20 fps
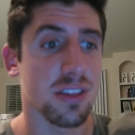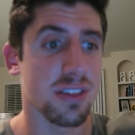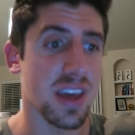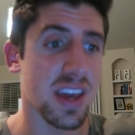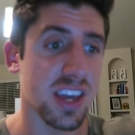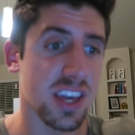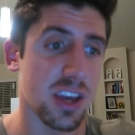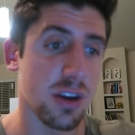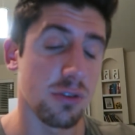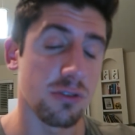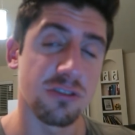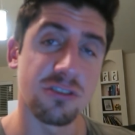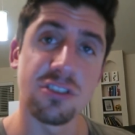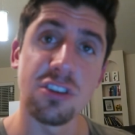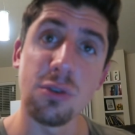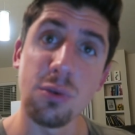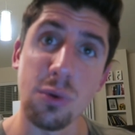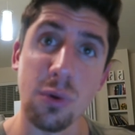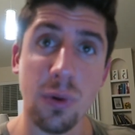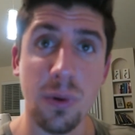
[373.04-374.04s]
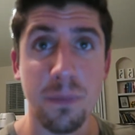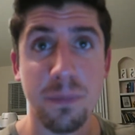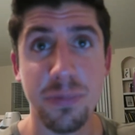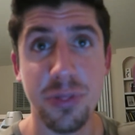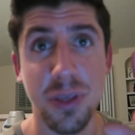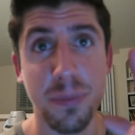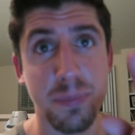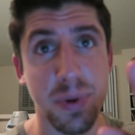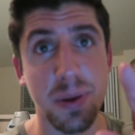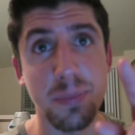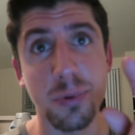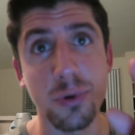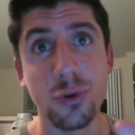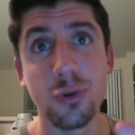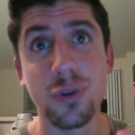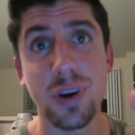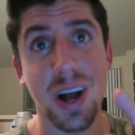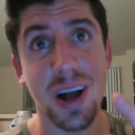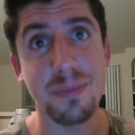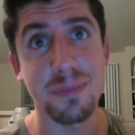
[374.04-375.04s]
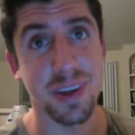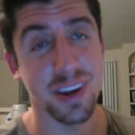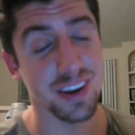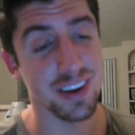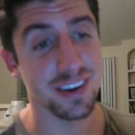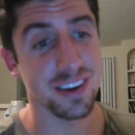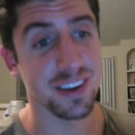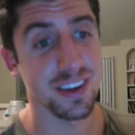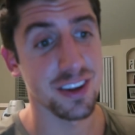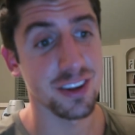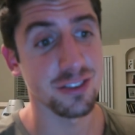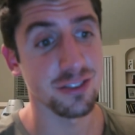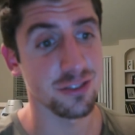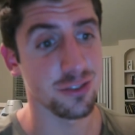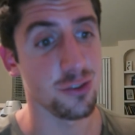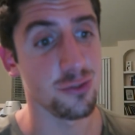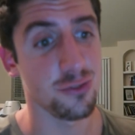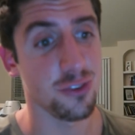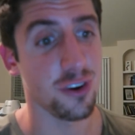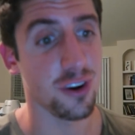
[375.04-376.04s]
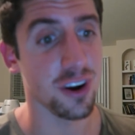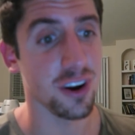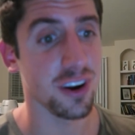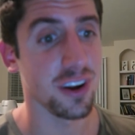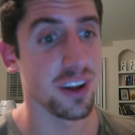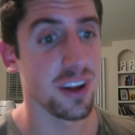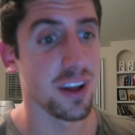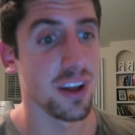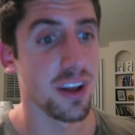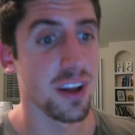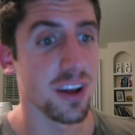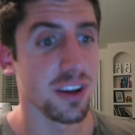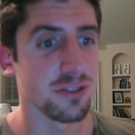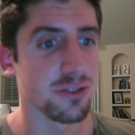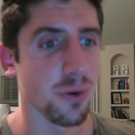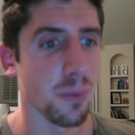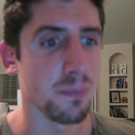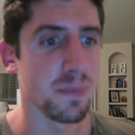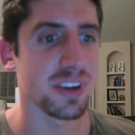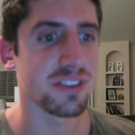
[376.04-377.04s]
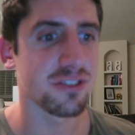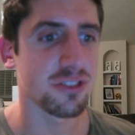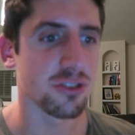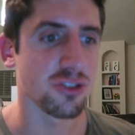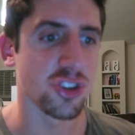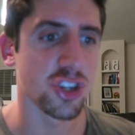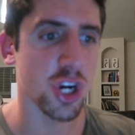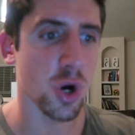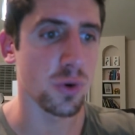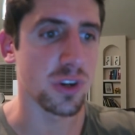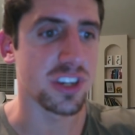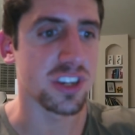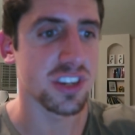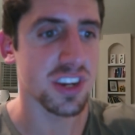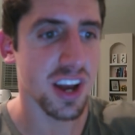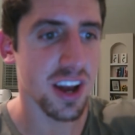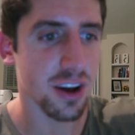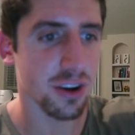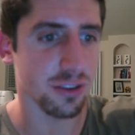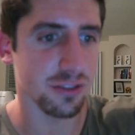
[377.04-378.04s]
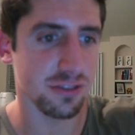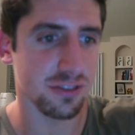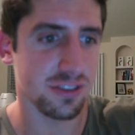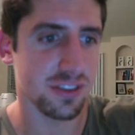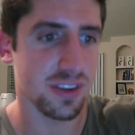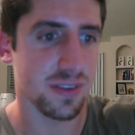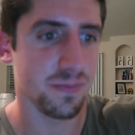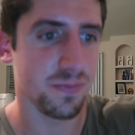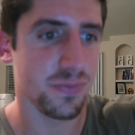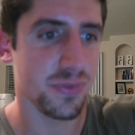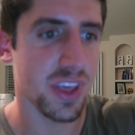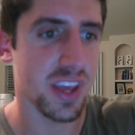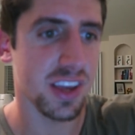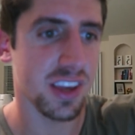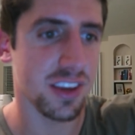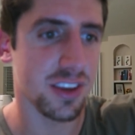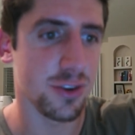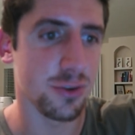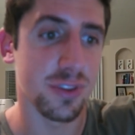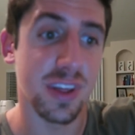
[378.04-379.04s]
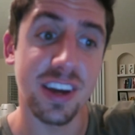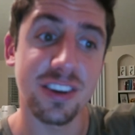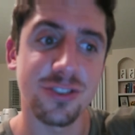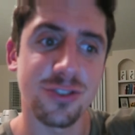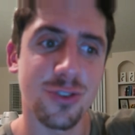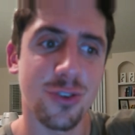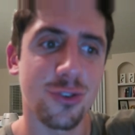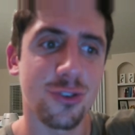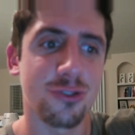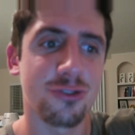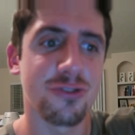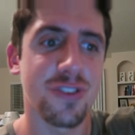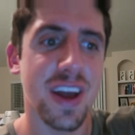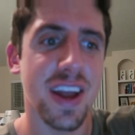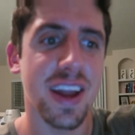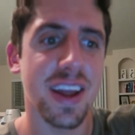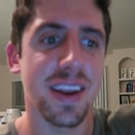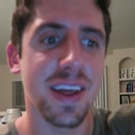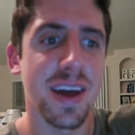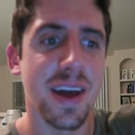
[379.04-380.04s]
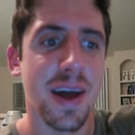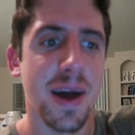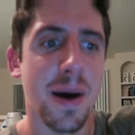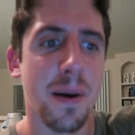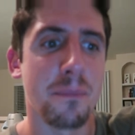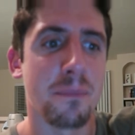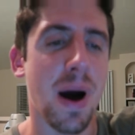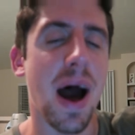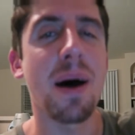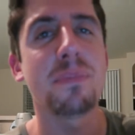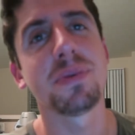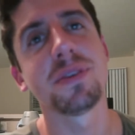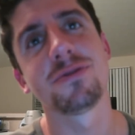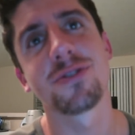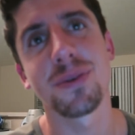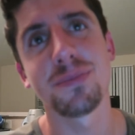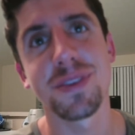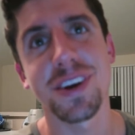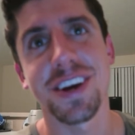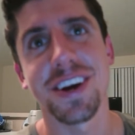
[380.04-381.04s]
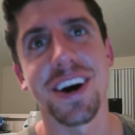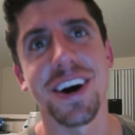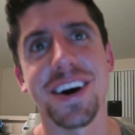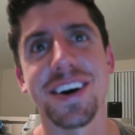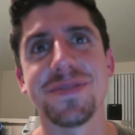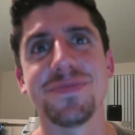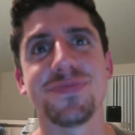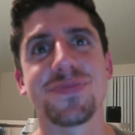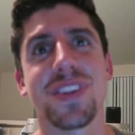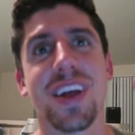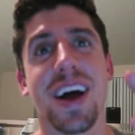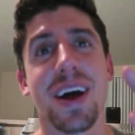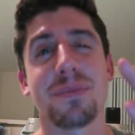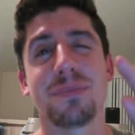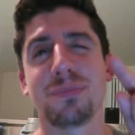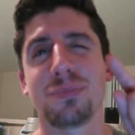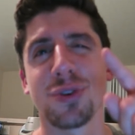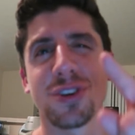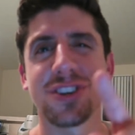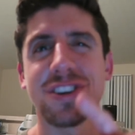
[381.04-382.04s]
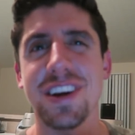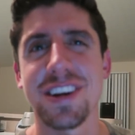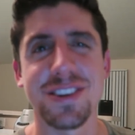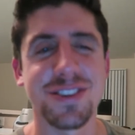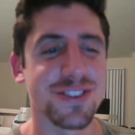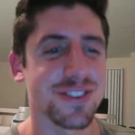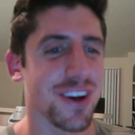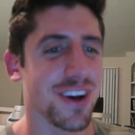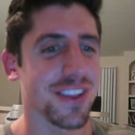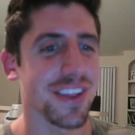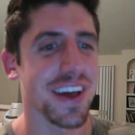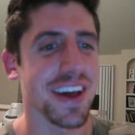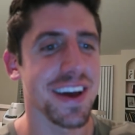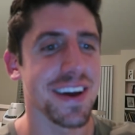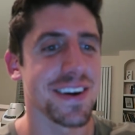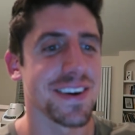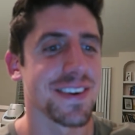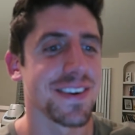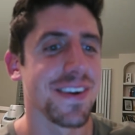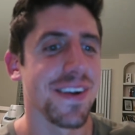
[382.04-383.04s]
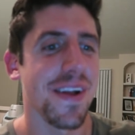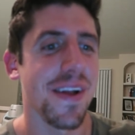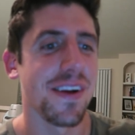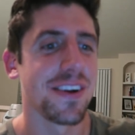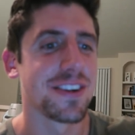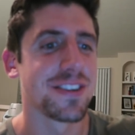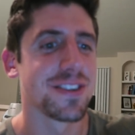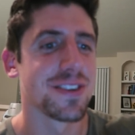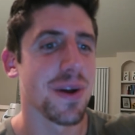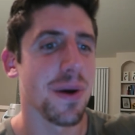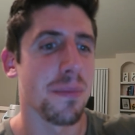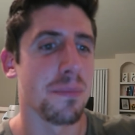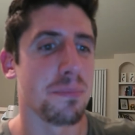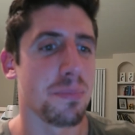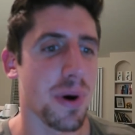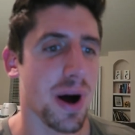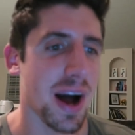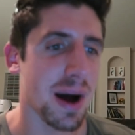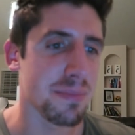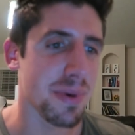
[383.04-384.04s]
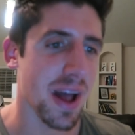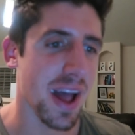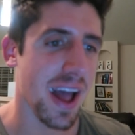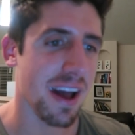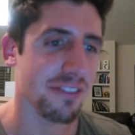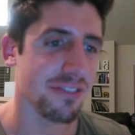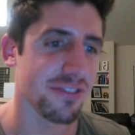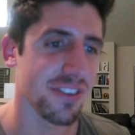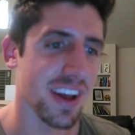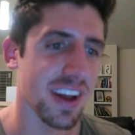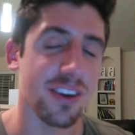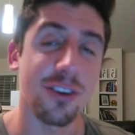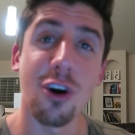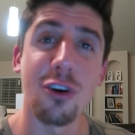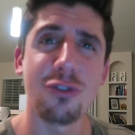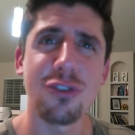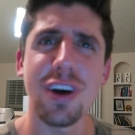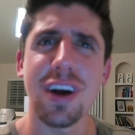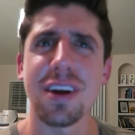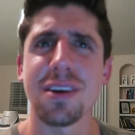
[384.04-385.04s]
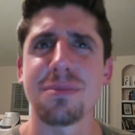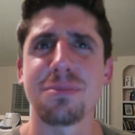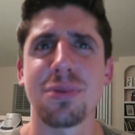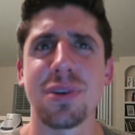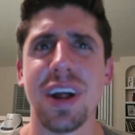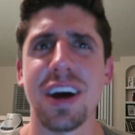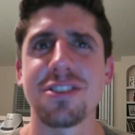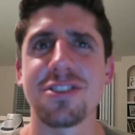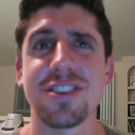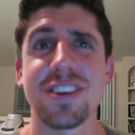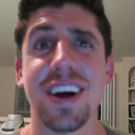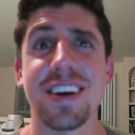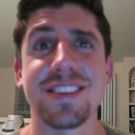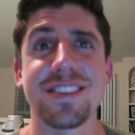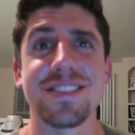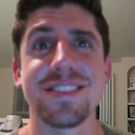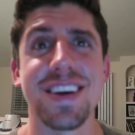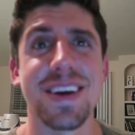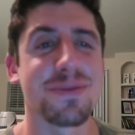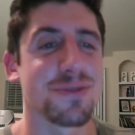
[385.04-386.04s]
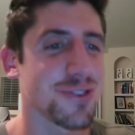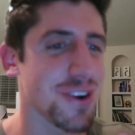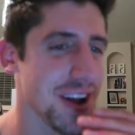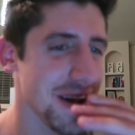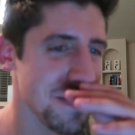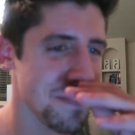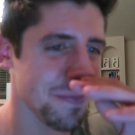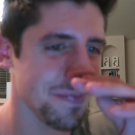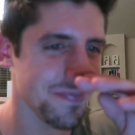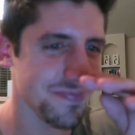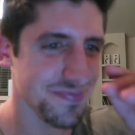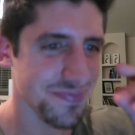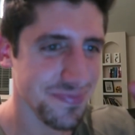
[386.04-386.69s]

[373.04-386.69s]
thank you to the people who commented so far. So, Mr. Joey Shells, thank you. That shoulder vein popping from the cut appreciate you saw that. Bob Affeck. Hopefully I pronounced your guys' names right.